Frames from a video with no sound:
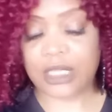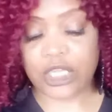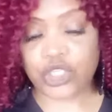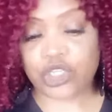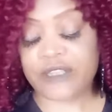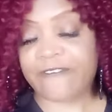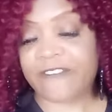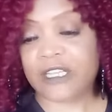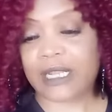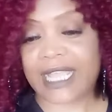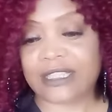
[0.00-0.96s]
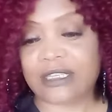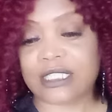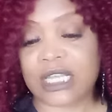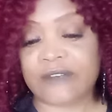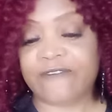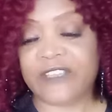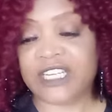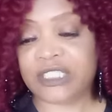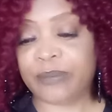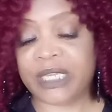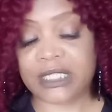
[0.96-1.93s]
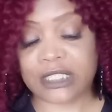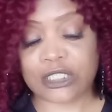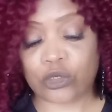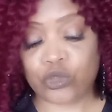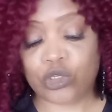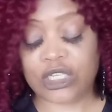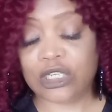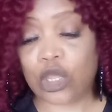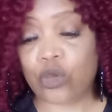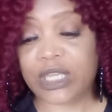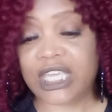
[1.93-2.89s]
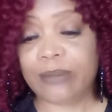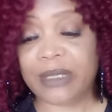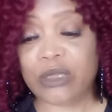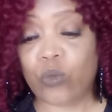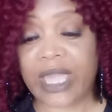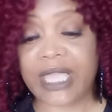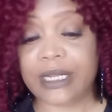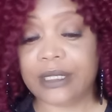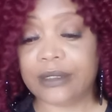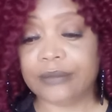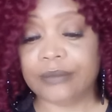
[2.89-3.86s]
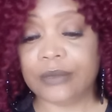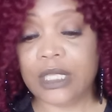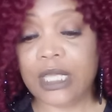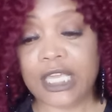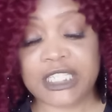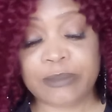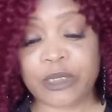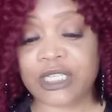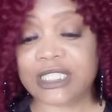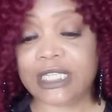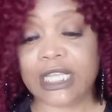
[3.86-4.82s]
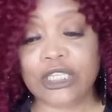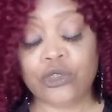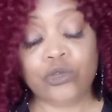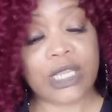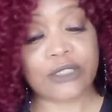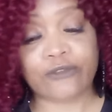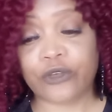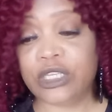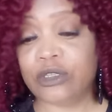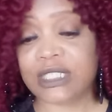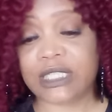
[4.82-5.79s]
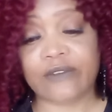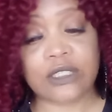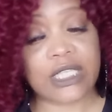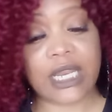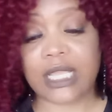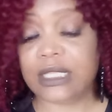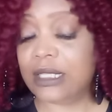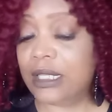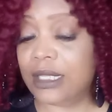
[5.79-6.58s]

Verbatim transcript: You could feel like there's unfinished business, so you could low key be waiting. And spirit is telling you you got to free yourself, but that ain't.